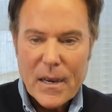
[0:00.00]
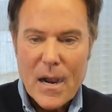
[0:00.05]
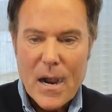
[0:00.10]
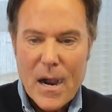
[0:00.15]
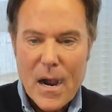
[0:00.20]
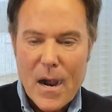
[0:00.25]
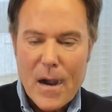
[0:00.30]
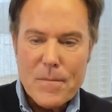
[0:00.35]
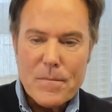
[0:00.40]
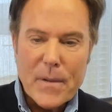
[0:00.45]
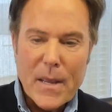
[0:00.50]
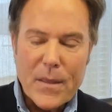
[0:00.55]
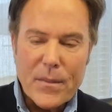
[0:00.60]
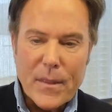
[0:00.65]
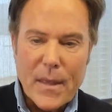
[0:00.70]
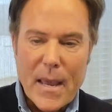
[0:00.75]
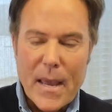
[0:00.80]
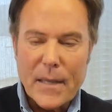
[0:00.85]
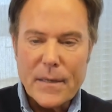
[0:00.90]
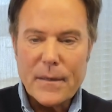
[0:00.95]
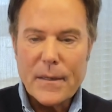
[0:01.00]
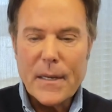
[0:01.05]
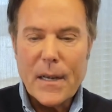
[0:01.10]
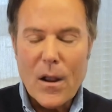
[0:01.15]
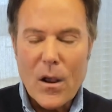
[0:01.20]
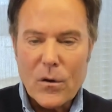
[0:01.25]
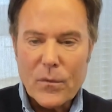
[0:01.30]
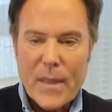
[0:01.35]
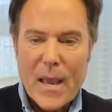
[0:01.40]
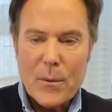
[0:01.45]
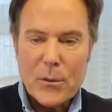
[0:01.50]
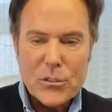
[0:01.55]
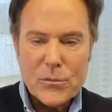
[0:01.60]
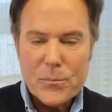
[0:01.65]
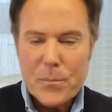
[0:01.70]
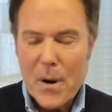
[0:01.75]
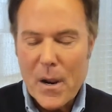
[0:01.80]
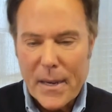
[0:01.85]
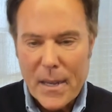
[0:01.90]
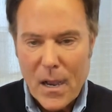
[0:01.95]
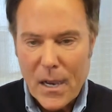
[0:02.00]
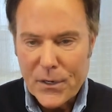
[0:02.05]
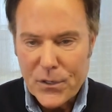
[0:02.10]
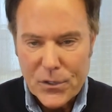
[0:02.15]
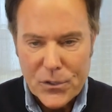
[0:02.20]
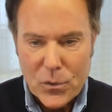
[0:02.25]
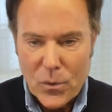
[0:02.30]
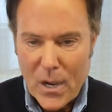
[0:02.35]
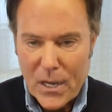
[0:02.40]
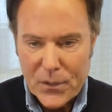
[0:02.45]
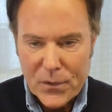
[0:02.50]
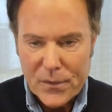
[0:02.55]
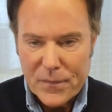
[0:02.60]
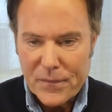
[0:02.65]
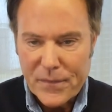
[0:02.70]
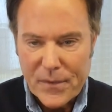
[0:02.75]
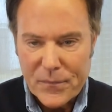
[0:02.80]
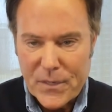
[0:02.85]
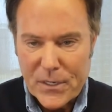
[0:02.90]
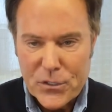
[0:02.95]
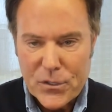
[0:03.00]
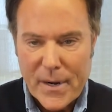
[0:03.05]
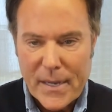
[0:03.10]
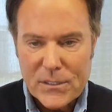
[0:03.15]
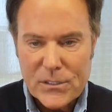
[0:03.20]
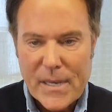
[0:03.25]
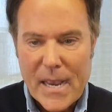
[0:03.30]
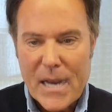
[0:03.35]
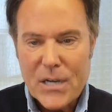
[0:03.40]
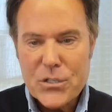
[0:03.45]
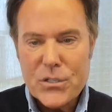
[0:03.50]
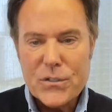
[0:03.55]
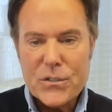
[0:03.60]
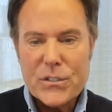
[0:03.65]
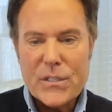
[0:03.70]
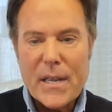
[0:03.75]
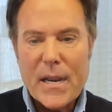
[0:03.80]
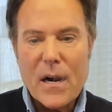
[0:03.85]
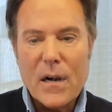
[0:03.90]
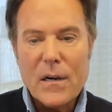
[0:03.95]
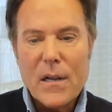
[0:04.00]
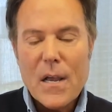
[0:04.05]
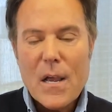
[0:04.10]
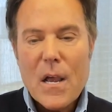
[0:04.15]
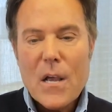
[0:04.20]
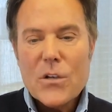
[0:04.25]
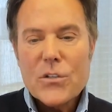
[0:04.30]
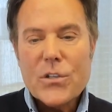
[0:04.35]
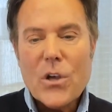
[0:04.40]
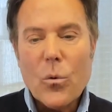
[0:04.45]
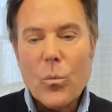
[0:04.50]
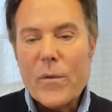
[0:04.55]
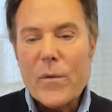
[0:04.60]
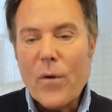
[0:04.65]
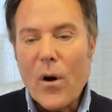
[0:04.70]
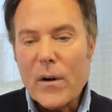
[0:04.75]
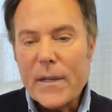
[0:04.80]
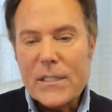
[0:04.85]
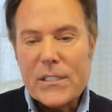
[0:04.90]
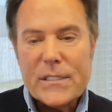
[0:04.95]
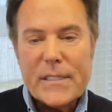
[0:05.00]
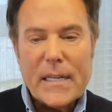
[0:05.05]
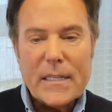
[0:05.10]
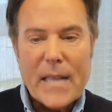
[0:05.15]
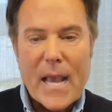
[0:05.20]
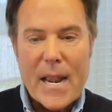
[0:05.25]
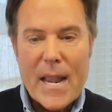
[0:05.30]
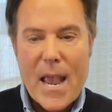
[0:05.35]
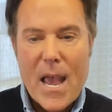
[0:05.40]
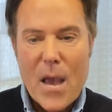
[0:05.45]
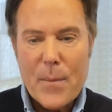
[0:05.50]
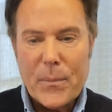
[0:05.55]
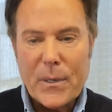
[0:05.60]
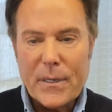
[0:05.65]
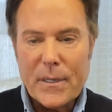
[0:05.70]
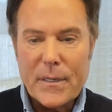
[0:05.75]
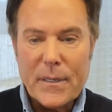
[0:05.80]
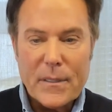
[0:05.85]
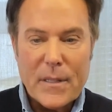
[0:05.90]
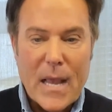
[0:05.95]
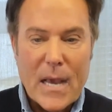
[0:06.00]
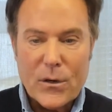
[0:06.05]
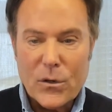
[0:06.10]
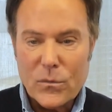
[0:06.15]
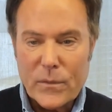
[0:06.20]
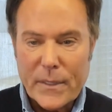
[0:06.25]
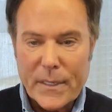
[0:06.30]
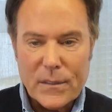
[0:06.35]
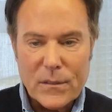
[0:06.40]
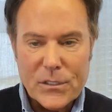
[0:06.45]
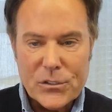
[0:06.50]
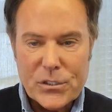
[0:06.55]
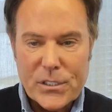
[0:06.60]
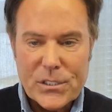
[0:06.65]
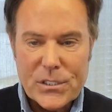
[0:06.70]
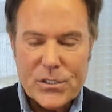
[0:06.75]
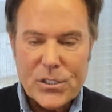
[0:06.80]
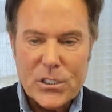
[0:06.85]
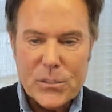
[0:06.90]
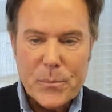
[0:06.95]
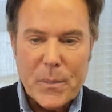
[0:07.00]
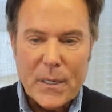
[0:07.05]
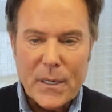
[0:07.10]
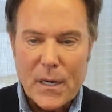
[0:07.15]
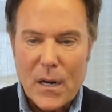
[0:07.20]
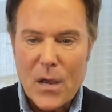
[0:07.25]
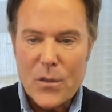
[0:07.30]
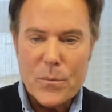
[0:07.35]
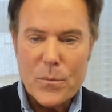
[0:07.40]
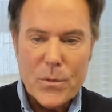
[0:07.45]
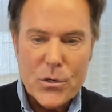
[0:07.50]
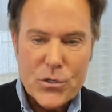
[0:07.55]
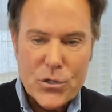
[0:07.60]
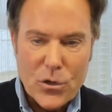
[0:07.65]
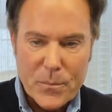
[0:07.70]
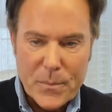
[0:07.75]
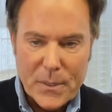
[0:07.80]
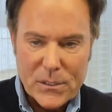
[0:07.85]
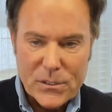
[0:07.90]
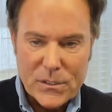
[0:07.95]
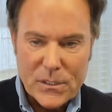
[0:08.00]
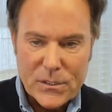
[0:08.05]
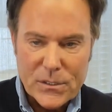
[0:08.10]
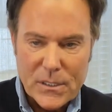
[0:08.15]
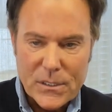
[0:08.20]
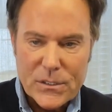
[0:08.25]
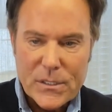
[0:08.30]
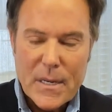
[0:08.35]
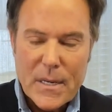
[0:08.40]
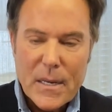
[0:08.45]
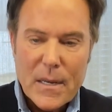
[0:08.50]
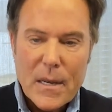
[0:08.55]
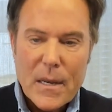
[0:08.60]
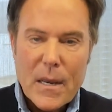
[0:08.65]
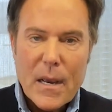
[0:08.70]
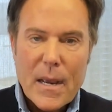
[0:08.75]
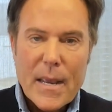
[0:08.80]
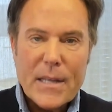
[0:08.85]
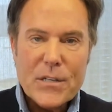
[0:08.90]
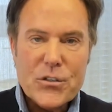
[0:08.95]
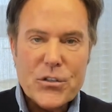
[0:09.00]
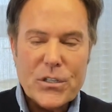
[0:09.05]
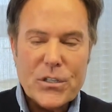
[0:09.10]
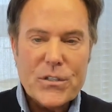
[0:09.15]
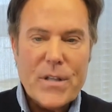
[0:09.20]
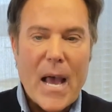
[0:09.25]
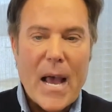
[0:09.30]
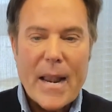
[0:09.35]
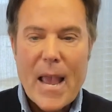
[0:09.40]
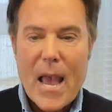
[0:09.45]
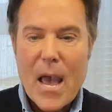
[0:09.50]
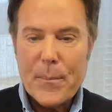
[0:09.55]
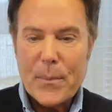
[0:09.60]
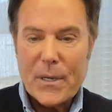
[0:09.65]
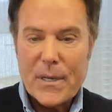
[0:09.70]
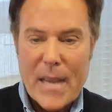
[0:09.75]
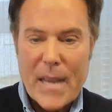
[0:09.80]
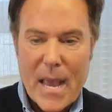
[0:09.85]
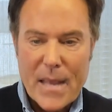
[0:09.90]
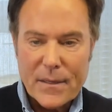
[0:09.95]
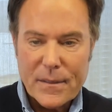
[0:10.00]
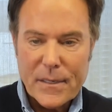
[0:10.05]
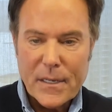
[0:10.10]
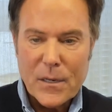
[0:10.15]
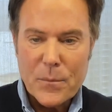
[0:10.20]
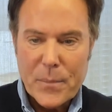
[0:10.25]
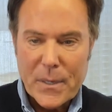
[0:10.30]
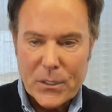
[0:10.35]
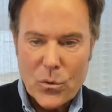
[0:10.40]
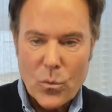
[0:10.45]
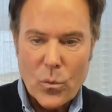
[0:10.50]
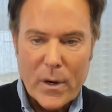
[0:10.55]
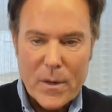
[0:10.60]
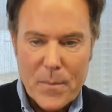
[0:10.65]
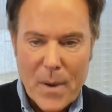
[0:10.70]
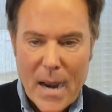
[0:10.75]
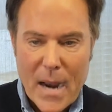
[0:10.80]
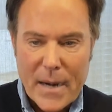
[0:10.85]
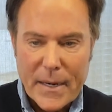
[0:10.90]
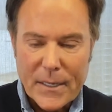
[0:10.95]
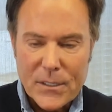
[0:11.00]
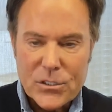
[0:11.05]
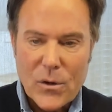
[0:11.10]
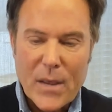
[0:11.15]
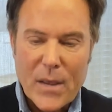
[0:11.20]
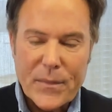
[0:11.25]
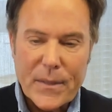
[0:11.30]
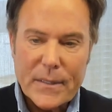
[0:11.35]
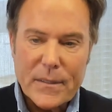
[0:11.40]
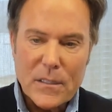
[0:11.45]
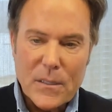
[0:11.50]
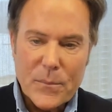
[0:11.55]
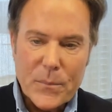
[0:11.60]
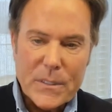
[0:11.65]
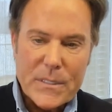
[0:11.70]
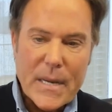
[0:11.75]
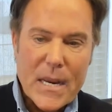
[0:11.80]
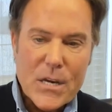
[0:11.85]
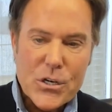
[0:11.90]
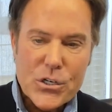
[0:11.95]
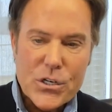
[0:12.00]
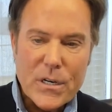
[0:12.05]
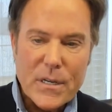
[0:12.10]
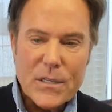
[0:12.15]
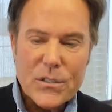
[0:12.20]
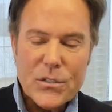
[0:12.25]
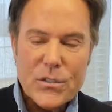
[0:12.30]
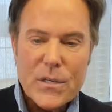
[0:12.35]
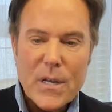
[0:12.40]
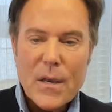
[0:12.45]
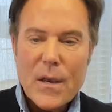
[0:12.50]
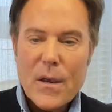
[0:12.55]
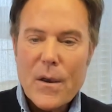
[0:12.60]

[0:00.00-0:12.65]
Um, and then, you know, that was probably 100 to 150 transactions there. So we've already seen that happen in not only logistics, but in other mature businesses. It's just not happened yet in Bitcoin mining. So I think the limitation is